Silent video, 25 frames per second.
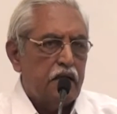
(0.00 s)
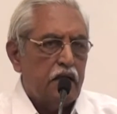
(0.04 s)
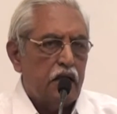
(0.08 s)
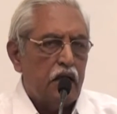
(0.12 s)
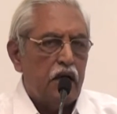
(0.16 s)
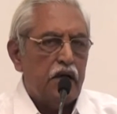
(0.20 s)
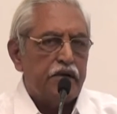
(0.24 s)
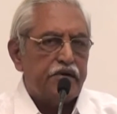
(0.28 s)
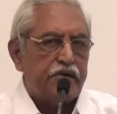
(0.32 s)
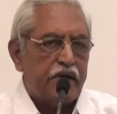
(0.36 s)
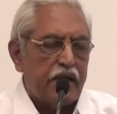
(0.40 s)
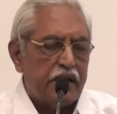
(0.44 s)

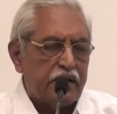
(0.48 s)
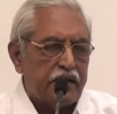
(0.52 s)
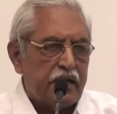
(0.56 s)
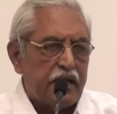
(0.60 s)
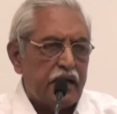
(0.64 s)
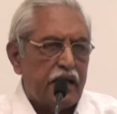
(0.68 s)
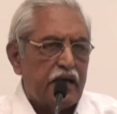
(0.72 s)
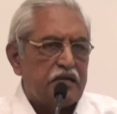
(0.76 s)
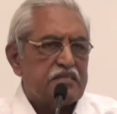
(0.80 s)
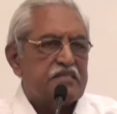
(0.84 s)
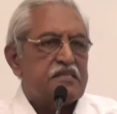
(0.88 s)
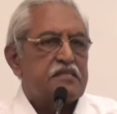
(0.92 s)
are
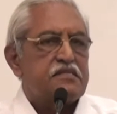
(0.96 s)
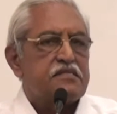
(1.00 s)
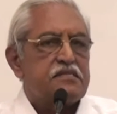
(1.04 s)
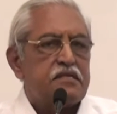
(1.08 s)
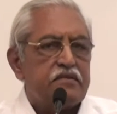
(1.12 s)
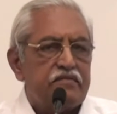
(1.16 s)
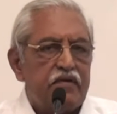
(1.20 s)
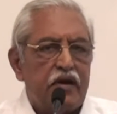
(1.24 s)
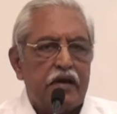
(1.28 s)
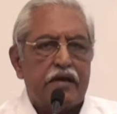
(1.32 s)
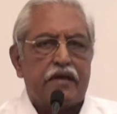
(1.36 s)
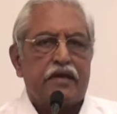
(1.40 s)
treated as a
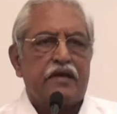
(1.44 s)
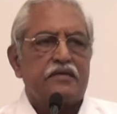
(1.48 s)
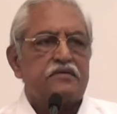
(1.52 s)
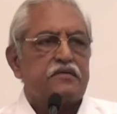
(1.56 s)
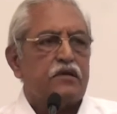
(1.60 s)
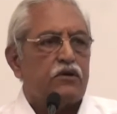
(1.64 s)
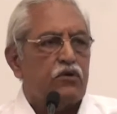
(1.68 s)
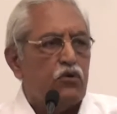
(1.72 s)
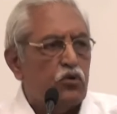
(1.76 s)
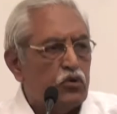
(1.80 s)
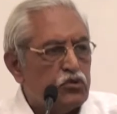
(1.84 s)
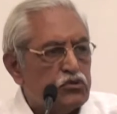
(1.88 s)
civil case.
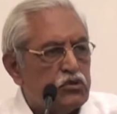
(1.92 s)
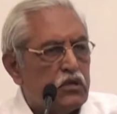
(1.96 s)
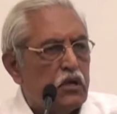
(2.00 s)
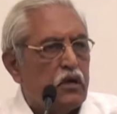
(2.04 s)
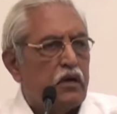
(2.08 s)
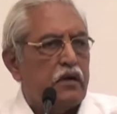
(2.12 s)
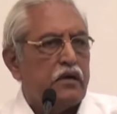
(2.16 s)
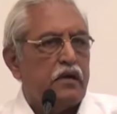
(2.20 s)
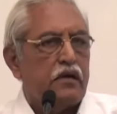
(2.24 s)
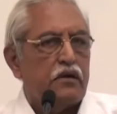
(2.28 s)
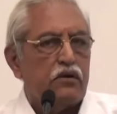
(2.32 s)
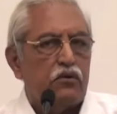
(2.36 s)
It goes
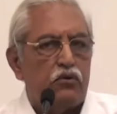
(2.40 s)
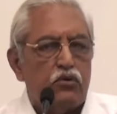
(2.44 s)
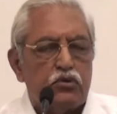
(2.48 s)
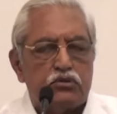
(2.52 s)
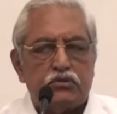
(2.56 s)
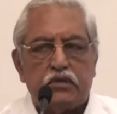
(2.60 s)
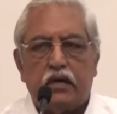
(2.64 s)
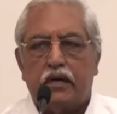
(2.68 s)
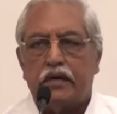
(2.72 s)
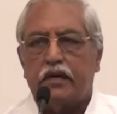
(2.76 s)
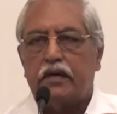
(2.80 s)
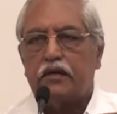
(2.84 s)
on and
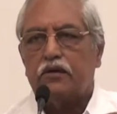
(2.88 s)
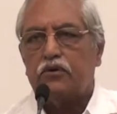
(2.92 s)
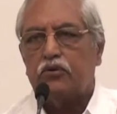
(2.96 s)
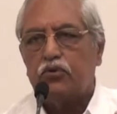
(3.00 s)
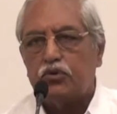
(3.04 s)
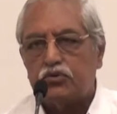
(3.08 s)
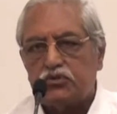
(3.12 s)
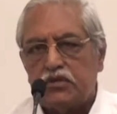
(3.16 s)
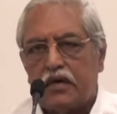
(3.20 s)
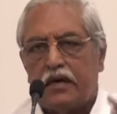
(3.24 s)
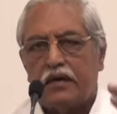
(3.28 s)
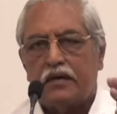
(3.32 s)
goes on and
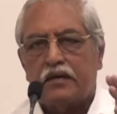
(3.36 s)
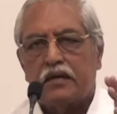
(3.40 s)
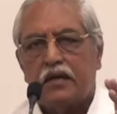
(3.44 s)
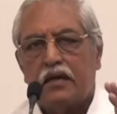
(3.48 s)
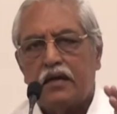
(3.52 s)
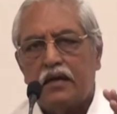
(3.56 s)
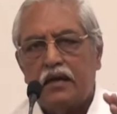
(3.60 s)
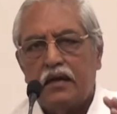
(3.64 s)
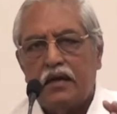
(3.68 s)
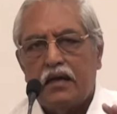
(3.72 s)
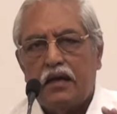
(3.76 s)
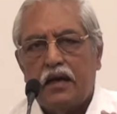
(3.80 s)
goes
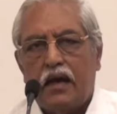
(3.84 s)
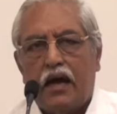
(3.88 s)
on.